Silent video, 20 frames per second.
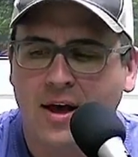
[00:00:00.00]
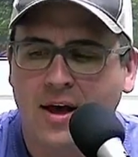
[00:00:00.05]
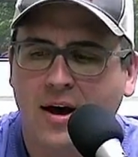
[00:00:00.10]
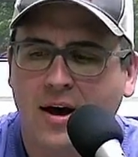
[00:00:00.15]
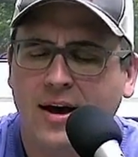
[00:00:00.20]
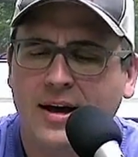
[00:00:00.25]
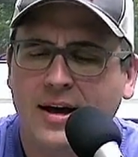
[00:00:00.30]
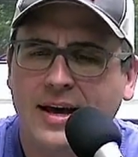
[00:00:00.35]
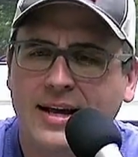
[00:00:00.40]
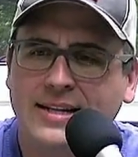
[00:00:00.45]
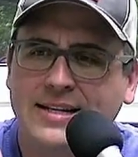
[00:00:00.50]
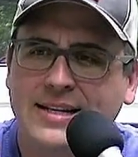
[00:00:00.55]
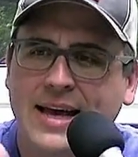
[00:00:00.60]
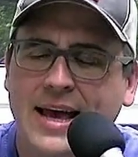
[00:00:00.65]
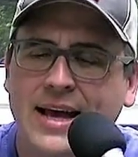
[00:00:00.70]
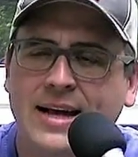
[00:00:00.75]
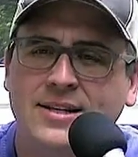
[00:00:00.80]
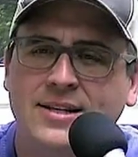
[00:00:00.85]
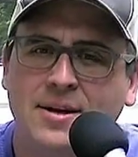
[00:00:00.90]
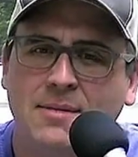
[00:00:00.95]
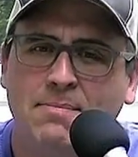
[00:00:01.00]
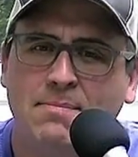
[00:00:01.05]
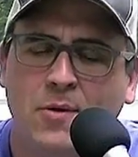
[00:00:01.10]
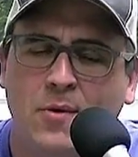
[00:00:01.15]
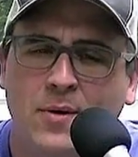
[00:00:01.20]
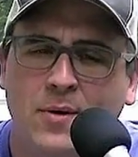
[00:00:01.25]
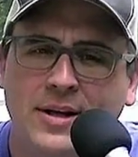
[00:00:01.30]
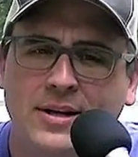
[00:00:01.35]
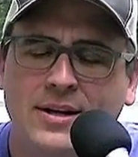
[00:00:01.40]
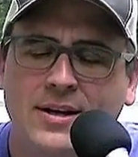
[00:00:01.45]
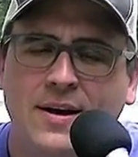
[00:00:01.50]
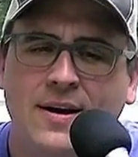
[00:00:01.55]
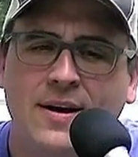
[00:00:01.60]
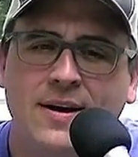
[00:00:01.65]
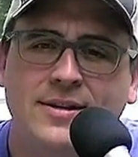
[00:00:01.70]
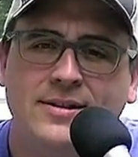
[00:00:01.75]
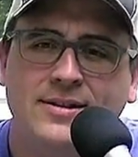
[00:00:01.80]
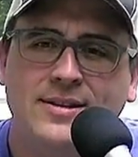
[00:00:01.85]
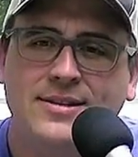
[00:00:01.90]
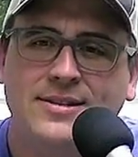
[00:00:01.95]
he takes a point
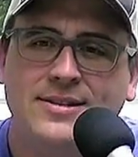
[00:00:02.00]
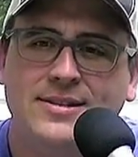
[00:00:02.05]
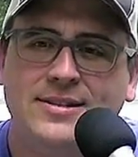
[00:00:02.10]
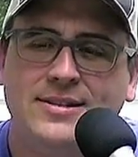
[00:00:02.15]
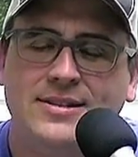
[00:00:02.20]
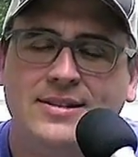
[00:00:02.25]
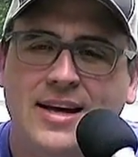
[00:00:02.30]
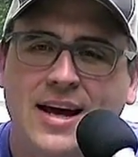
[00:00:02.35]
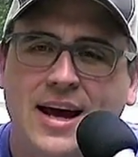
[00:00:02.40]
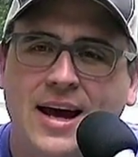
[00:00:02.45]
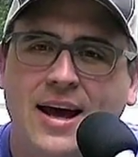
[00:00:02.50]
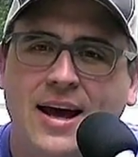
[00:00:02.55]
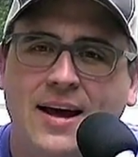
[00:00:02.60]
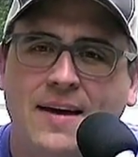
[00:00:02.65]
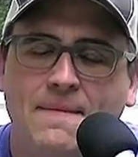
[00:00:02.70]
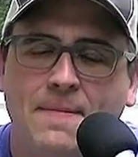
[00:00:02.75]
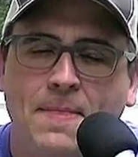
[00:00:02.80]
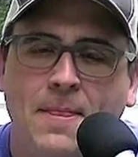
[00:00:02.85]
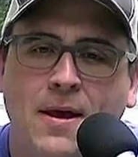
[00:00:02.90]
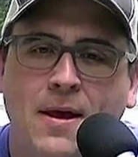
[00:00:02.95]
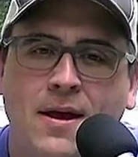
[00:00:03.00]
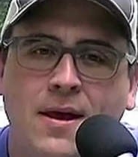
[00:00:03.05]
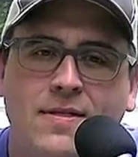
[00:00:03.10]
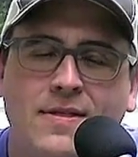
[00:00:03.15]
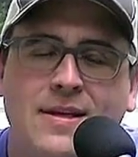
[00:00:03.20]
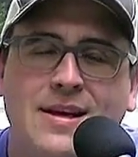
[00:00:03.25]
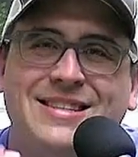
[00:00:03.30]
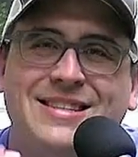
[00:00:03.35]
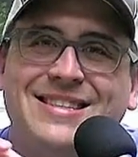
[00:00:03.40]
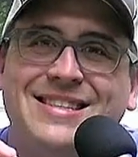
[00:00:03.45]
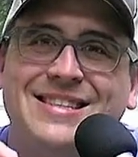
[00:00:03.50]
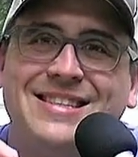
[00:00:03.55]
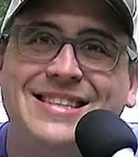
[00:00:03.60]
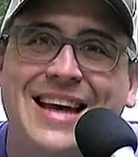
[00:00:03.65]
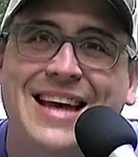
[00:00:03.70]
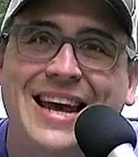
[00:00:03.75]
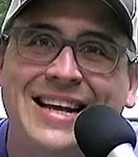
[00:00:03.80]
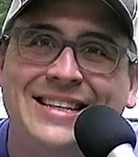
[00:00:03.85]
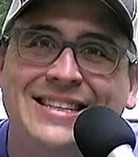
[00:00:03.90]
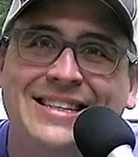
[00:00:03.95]
to say that
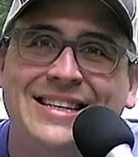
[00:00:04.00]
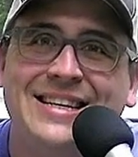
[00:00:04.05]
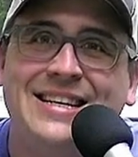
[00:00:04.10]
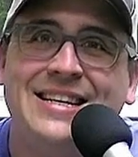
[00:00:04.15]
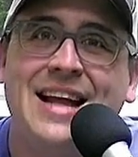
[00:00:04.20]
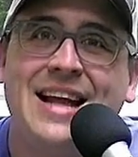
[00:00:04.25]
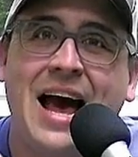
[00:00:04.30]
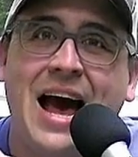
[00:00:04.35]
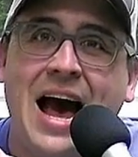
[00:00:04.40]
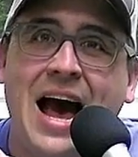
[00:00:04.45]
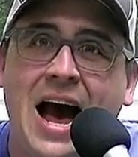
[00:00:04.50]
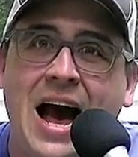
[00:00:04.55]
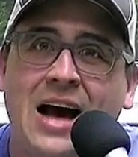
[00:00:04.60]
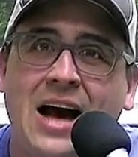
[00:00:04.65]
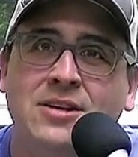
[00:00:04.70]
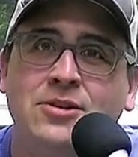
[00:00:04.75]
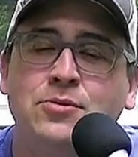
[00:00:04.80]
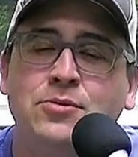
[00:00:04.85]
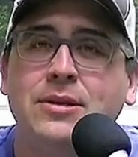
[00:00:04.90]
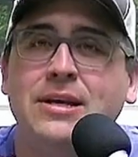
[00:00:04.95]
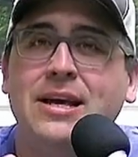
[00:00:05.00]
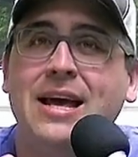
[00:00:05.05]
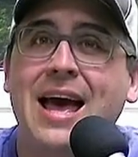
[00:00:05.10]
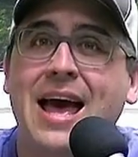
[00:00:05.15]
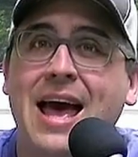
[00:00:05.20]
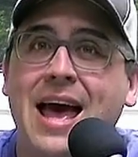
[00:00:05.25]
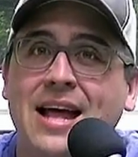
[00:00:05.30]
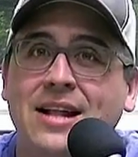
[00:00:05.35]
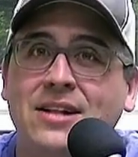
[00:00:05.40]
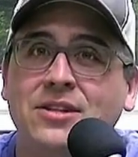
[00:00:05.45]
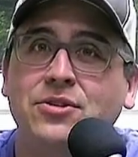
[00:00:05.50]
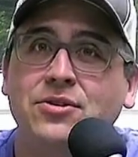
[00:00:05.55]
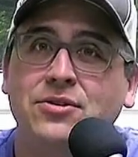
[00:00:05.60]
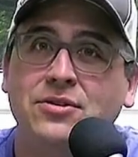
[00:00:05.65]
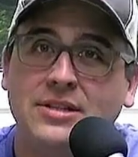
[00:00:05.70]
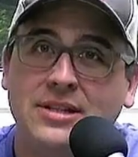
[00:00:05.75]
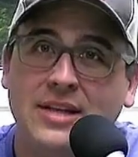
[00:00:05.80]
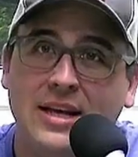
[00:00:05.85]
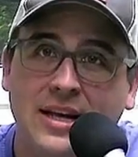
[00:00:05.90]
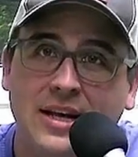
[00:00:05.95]
Satan actually
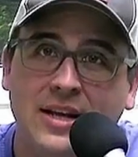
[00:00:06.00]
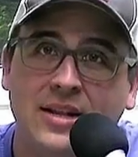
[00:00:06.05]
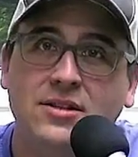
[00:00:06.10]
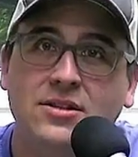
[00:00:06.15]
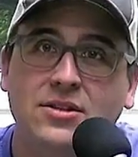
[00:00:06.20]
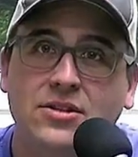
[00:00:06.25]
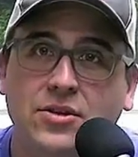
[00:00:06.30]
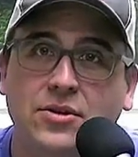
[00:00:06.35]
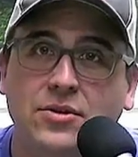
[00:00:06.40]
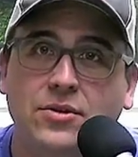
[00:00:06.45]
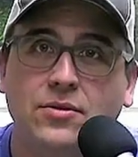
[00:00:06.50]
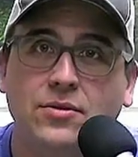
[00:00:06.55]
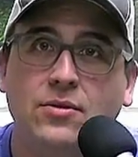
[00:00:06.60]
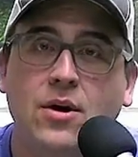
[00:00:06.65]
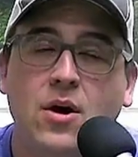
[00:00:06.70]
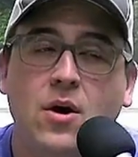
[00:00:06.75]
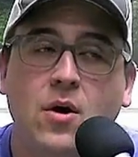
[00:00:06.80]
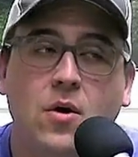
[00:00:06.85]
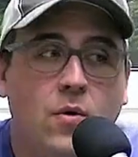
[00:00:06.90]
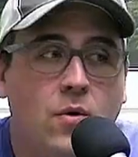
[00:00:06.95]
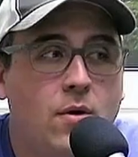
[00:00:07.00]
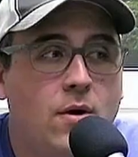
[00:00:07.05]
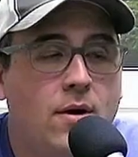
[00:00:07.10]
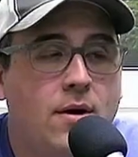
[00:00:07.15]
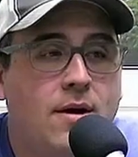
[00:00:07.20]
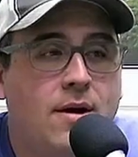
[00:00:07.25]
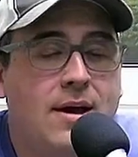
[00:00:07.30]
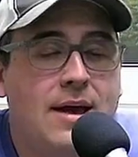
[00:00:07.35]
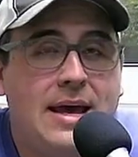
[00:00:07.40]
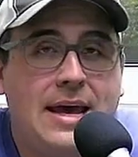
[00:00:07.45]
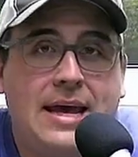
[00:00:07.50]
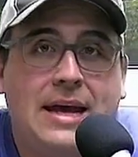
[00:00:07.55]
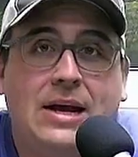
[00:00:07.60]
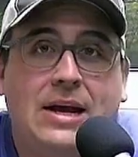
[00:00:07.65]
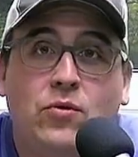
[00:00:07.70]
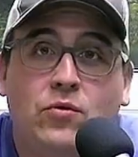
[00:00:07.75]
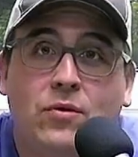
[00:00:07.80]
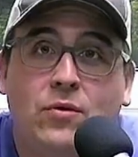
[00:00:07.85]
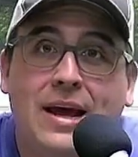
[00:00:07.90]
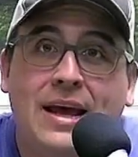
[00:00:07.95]
enters into or
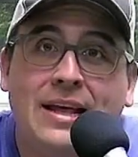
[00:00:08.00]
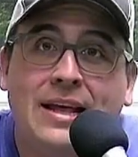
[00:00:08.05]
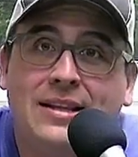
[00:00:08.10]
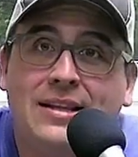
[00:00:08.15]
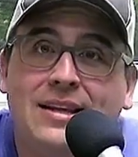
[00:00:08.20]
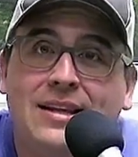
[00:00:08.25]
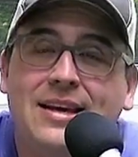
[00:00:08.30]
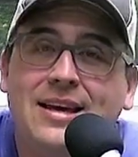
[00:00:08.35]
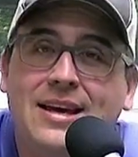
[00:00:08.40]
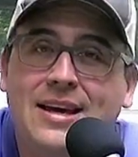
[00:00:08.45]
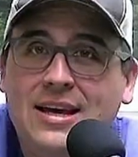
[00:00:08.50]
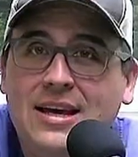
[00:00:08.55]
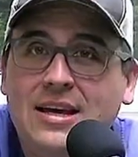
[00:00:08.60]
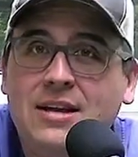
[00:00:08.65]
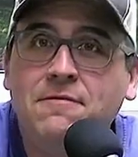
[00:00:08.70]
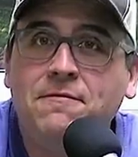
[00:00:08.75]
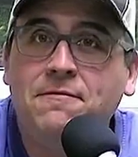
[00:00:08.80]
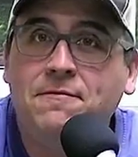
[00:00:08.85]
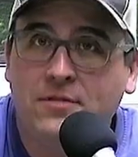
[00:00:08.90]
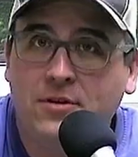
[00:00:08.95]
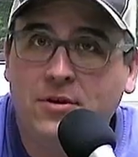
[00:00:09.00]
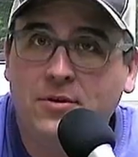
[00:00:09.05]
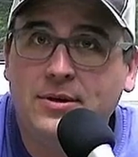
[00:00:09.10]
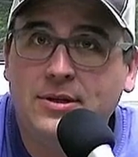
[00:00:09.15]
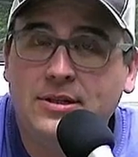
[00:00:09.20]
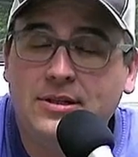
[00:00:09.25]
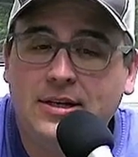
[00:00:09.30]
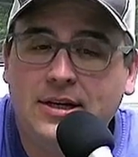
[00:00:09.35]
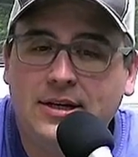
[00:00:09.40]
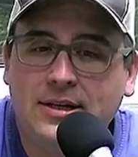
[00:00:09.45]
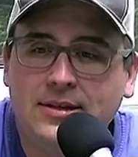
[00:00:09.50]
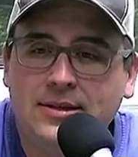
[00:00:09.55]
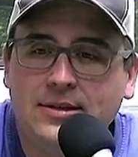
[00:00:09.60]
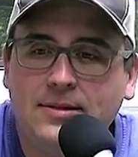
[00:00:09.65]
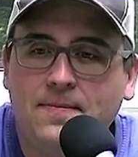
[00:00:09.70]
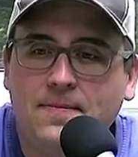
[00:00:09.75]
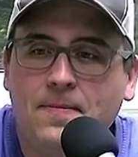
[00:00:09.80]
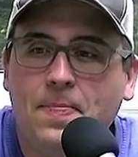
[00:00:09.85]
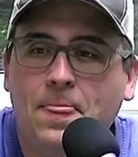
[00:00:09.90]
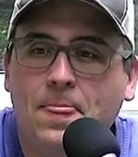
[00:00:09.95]
greatly
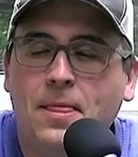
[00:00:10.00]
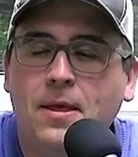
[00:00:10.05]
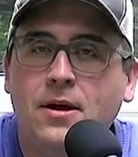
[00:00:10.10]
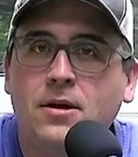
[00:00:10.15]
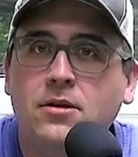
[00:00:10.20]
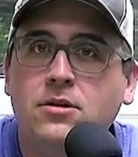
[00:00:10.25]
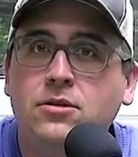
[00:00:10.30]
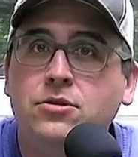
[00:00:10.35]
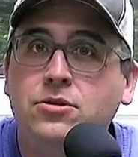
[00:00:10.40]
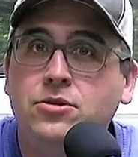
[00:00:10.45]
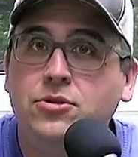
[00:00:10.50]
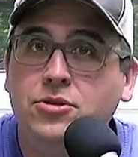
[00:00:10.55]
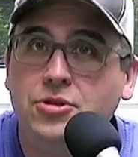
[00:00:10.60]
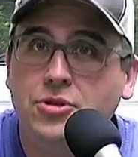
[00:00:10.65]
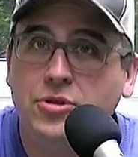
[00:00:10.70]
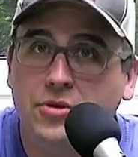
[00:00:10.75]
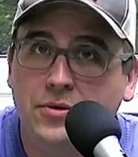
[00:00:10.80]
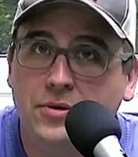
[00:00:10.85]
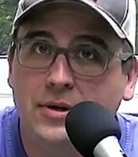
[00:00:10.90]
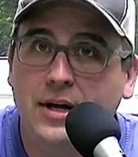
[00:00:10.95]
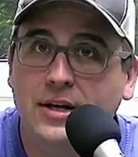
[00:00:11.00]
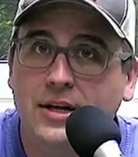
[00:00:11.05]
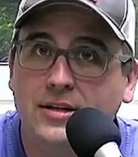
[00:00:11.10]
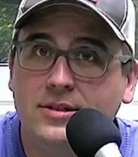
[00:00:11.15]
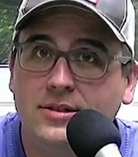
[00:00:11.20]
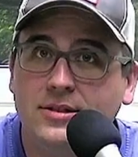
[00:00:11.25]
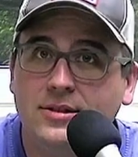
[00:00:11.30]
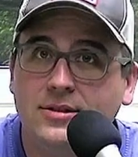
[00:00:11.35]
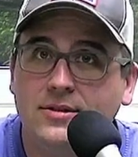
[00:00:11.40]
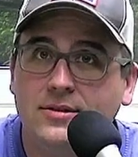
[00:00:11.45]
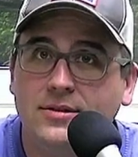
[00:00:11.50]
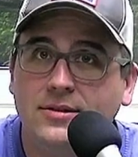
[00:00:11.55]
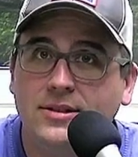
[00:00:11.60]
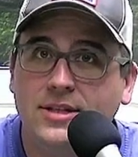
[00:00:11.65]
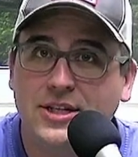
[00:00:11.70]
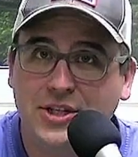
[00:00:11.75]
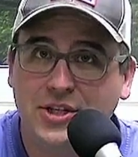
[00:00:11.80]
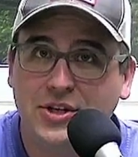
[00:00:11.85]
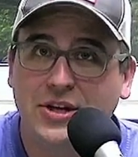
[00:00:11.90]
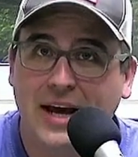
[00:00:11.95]
influences Judas.
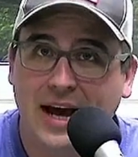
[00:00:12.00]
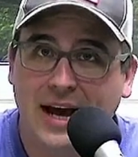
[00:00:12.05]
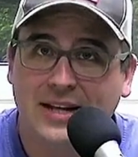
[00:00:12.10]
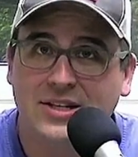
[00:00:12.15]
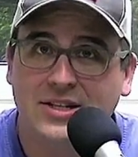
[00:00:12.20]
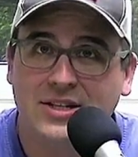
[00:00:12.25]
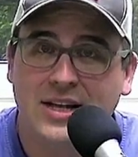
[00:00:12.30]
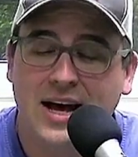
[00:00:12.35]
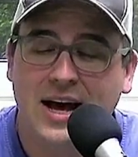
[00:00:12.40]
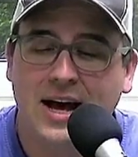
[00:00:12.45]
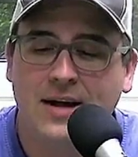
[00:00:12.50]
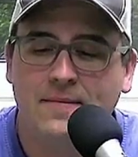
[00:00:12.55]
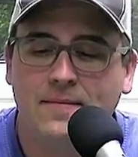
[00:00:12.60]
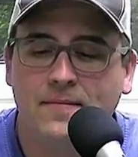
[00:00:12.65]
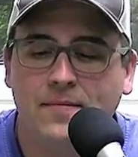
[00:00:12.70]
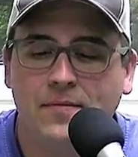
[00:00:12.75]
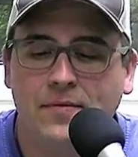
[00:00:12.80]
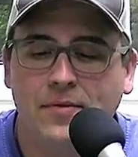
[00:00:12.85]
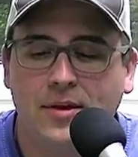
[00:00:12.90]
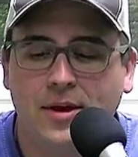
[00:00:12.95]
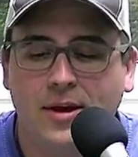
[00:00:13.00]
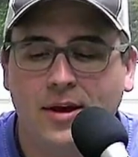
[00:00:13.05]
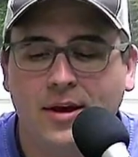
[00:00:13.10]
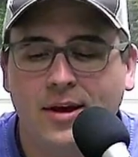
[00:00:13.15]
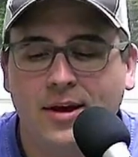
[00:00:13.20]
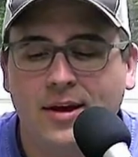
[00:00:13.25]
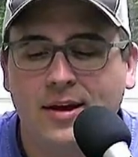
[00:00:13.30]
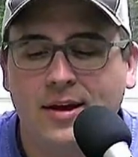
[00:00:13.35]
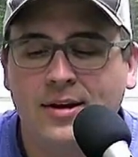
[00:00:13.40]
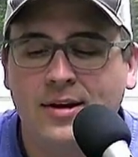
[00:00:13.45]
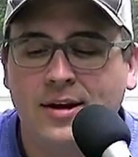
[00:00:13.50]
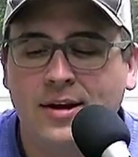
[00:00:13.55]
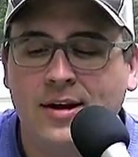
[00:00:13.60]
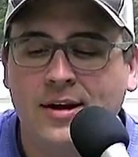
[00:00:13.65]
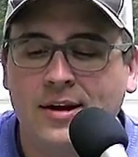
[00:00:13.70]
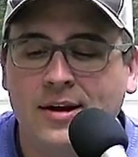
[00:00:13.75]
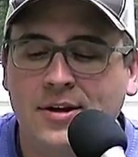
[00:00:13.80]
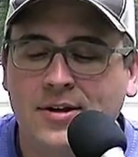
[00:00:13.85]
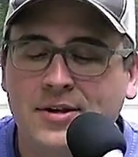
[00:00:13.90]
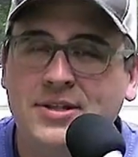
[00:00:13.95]
Did you catch that?
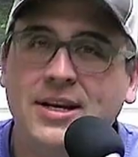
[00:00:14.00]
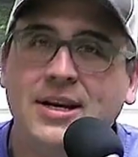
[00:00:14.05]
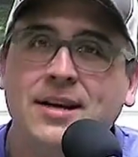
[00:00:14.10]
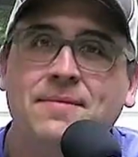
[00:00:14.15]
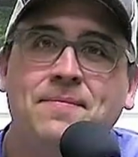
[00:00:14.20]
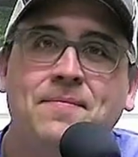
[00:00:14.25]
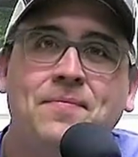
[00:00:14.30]
You see,